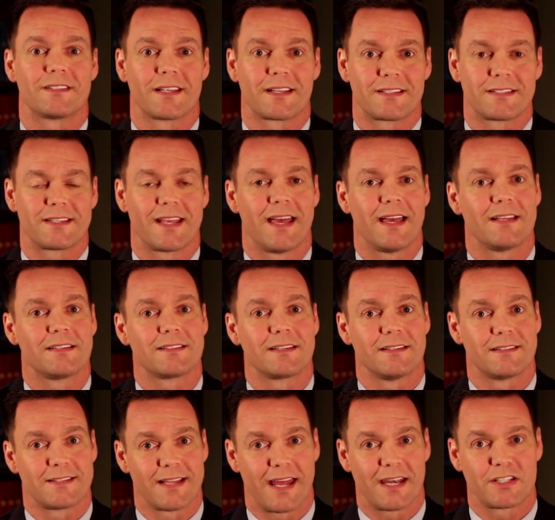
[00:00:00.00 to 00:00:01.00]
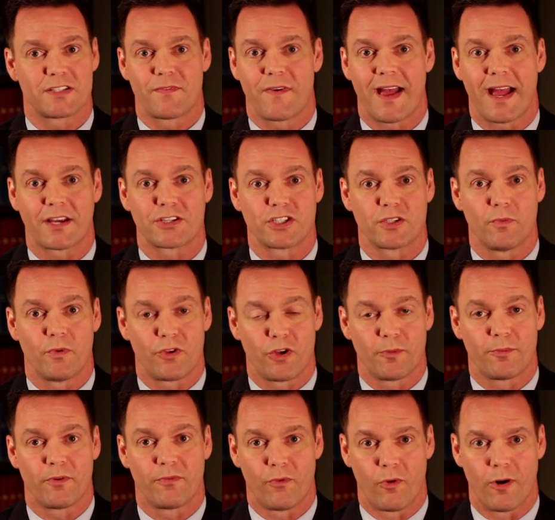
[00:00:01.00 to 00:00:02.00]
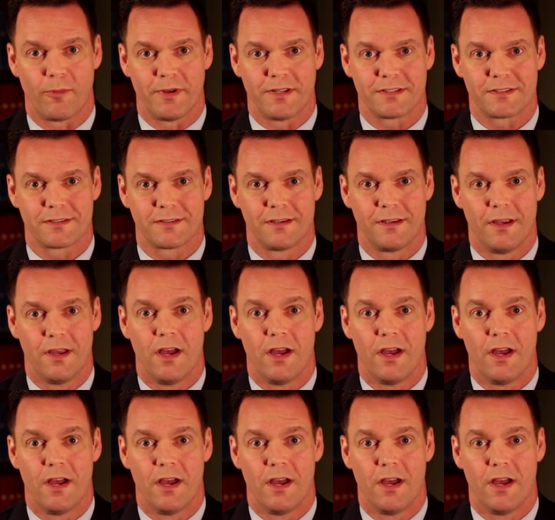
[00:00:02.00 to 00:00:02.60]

success and satisfaction with your performance.